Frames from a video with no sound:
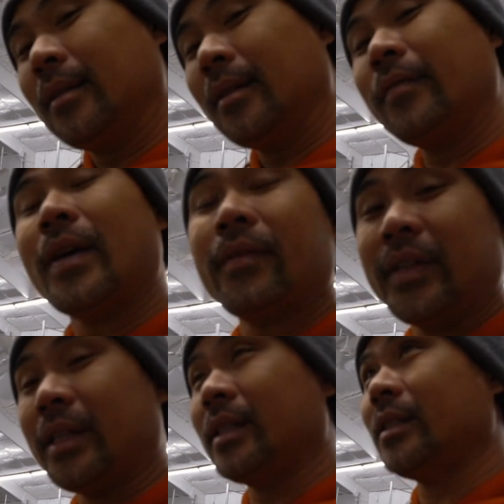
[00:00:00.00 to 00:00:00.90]
In five
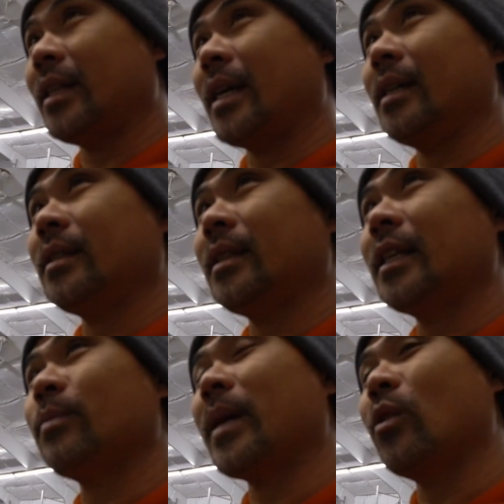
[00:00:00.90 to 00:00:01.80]
years, you guys,
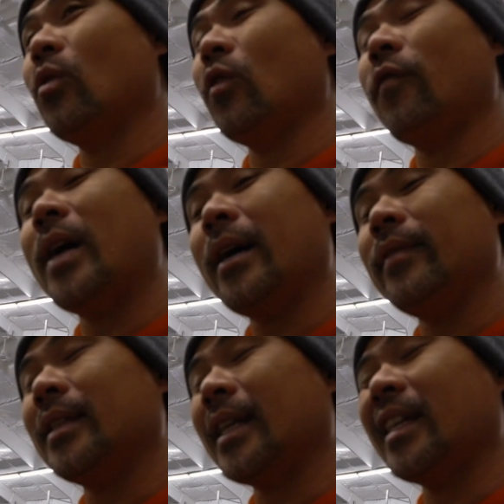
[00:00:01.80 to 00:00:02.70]
that's my goal. Five
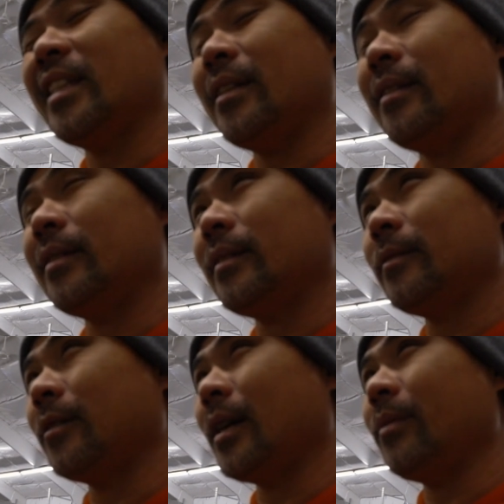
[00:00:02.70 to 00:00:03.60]
to ten years.
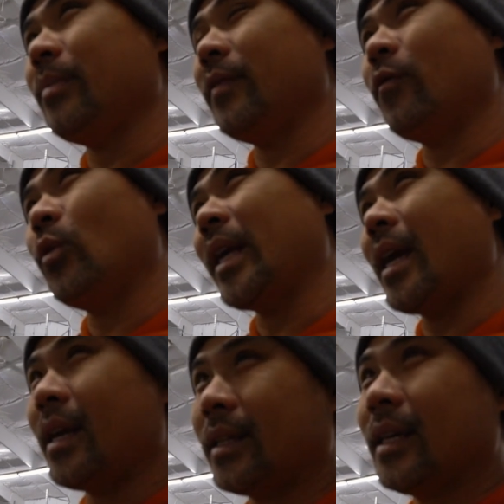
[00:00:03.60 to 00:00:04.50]
So I'd be
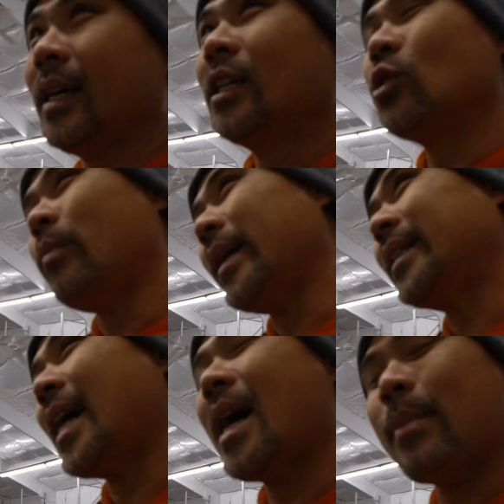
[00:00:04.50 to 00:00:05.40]
48. So by
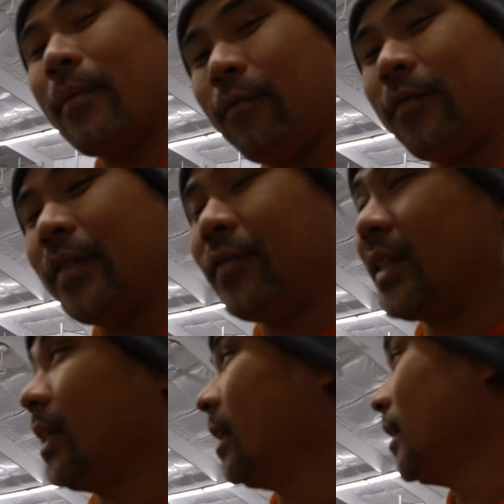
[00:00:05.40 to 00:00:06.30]
time I'm
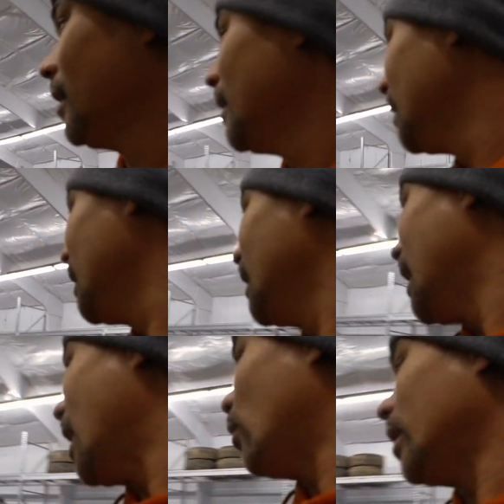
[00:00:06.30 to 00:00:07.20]
50,
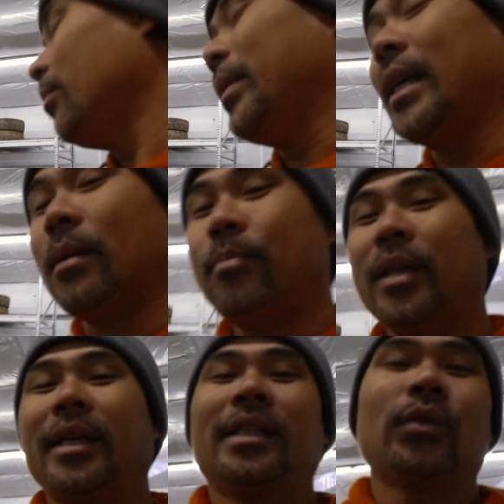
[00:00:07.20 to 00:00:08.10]
I want to be at a
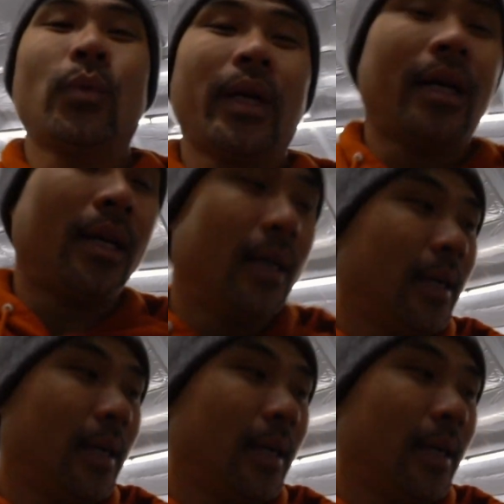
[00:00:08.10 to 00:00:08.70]
place where